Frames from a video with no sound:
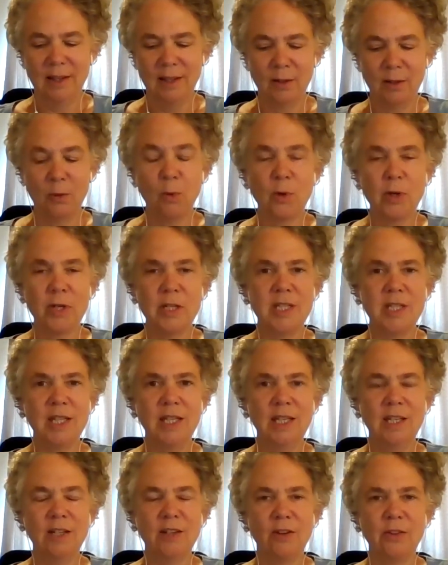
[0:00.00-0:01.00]

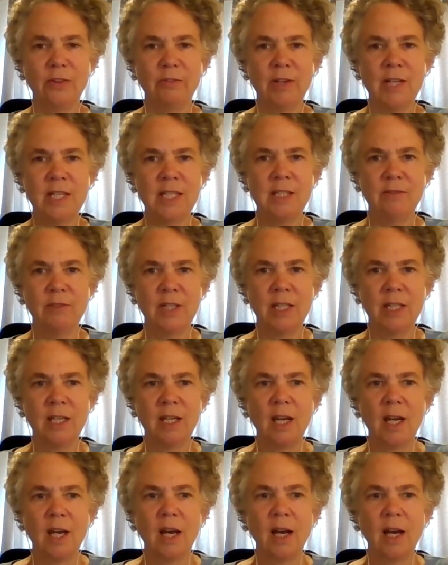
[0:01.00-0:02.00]
quarantine and all the rest of it.
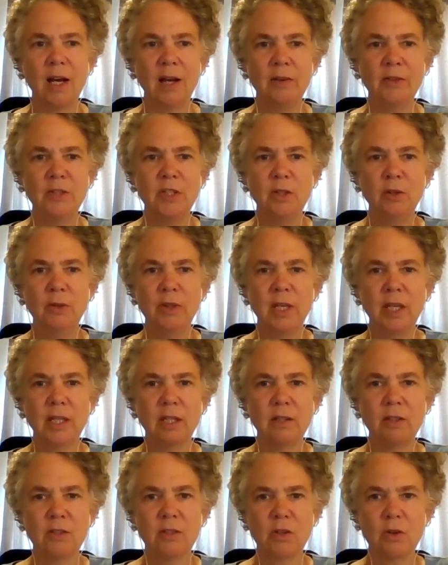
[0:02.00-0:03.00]
Do you think
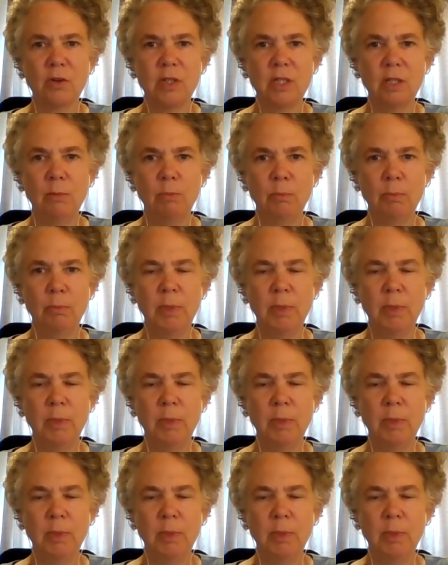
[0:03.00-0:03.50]
that there's going to